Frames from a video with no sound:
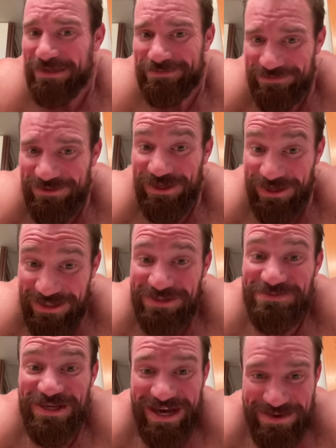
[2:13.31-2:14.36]
And you got
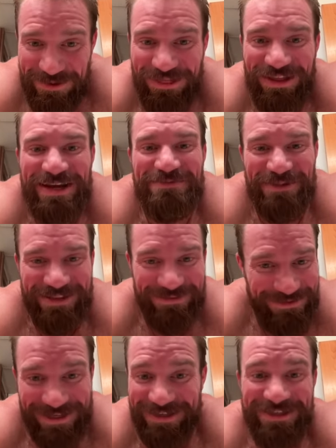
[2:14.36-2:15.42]
some time to think,
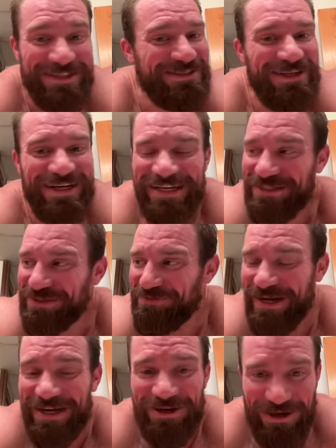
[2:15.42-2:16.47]
motherfucker, because you got to get your
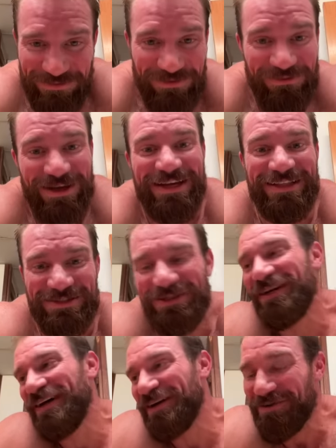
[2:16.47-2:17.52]
mind off of the fact that you
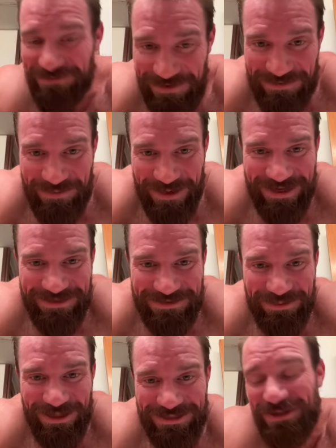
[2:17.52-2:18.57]
got 150 pounds
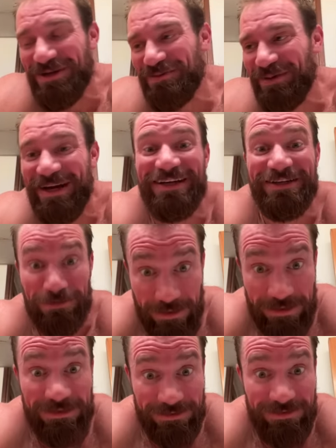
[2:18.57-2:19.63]
plus on your back. And you're
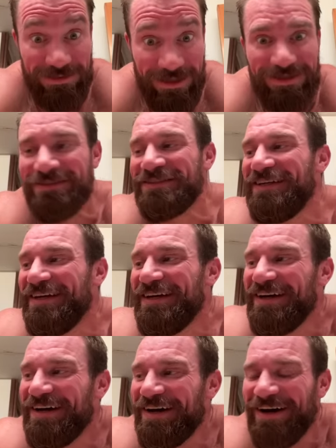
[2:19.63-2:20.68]
like, this sucks.
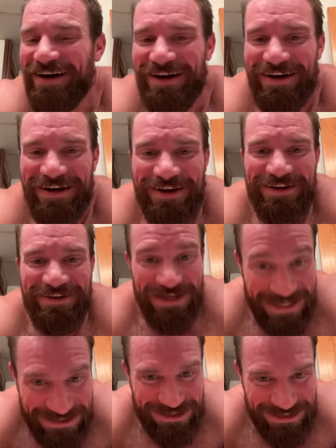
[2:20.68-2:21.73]

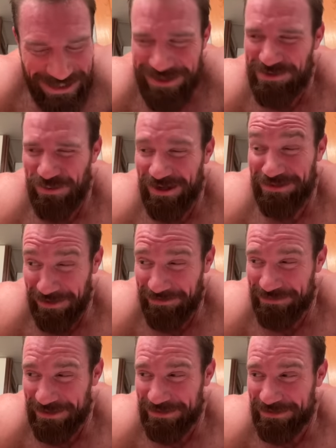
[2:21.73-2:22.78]
It sucked, but I
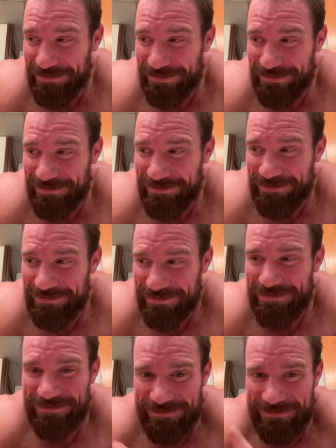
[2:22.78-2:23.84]
loved it.
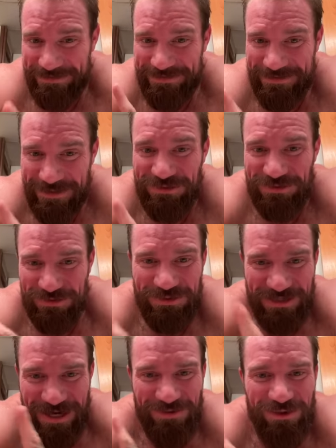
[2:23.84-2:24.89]
And that's
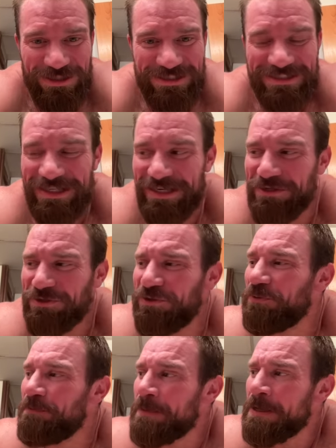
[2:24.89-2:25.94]
kind of where this is getting to.